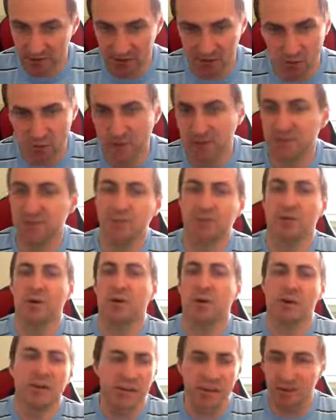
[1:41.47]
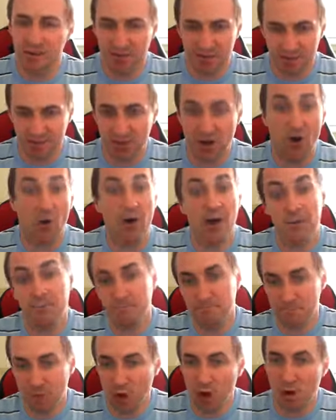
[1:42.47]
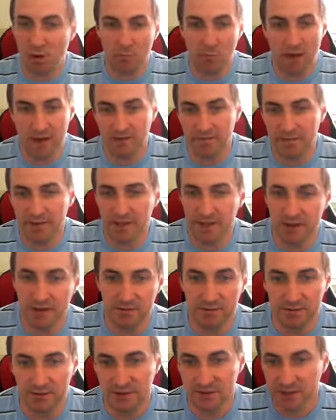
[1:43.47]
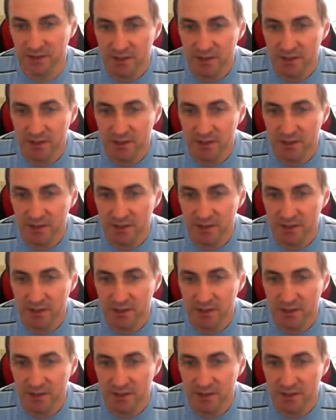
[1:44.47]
So once I get time, I'll make videos.